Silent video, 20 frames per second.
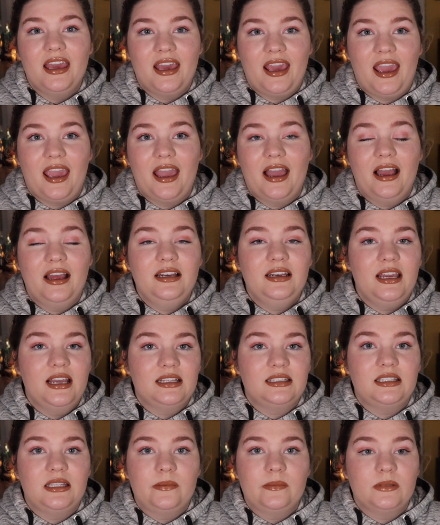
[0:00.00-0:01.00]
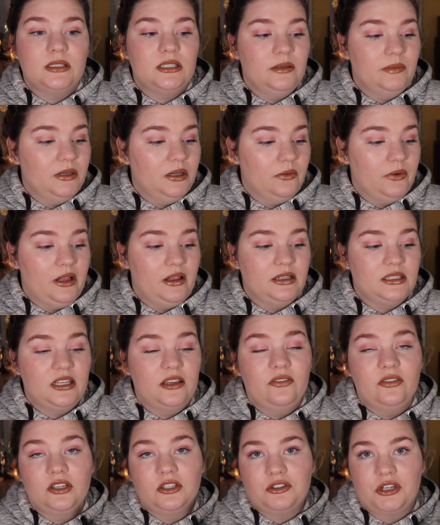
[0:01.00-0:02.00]
and it seems to be
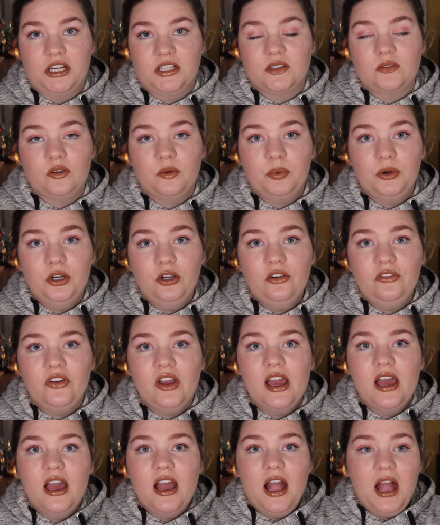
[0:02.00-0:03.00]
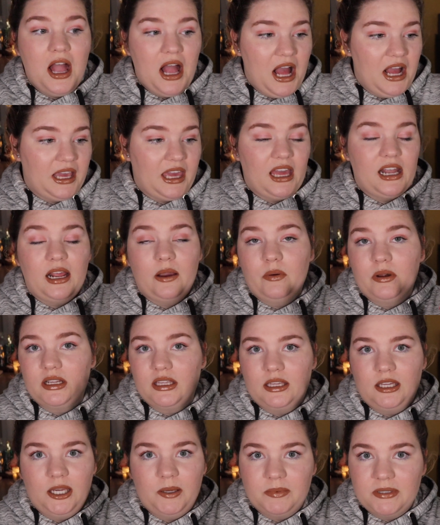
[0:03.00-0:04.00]
relatively transfer proof. Again, I want to
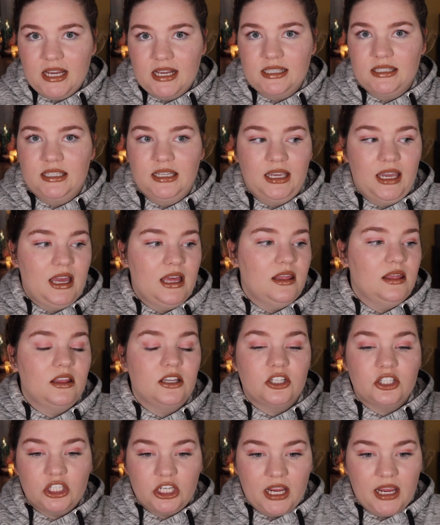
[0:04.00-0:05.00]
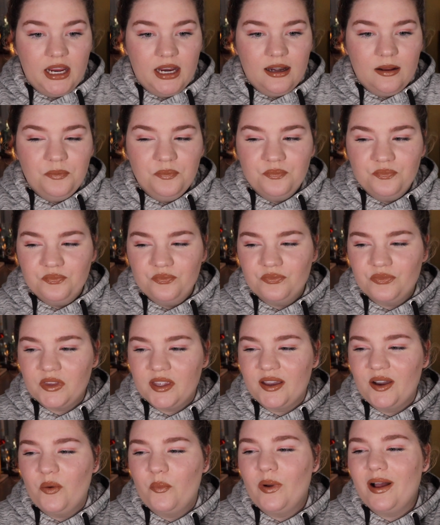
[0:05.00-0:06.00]
keep testing it. The shade,
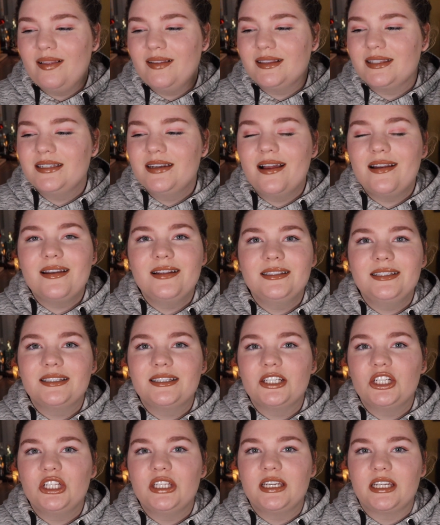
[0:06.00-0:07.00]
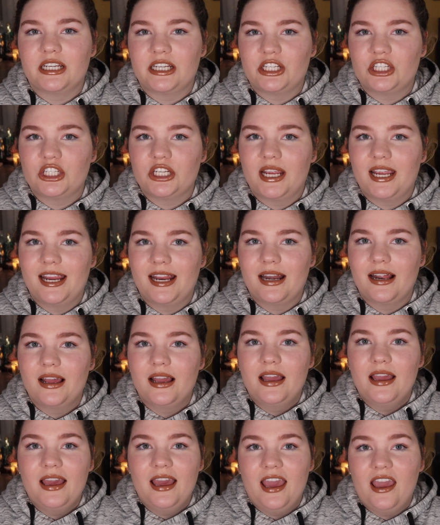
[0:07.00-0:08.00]
while it's not necessarily a shade
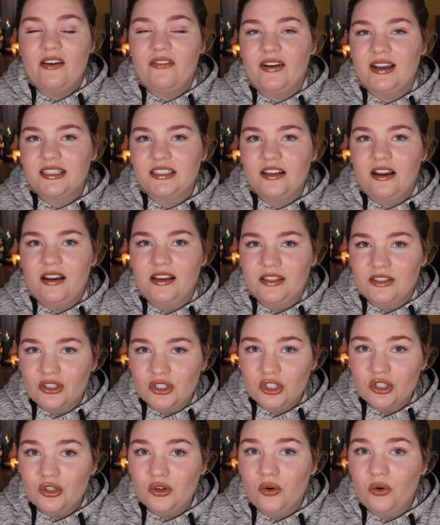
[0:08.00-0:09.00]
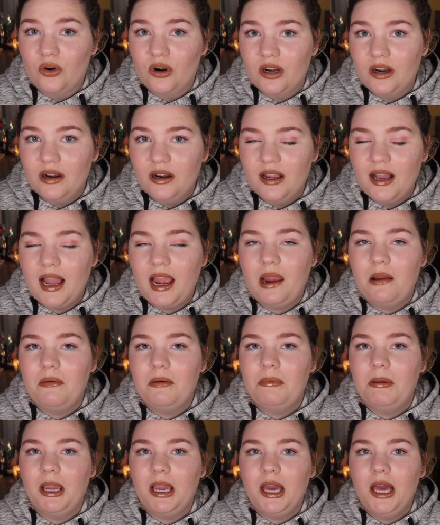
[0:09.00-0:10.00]
if I saw in store I would
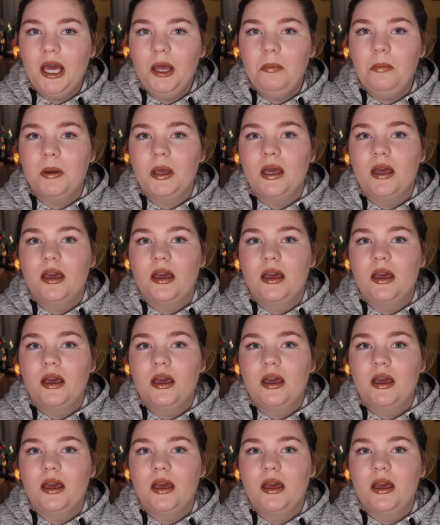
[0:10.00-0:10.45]
pick up,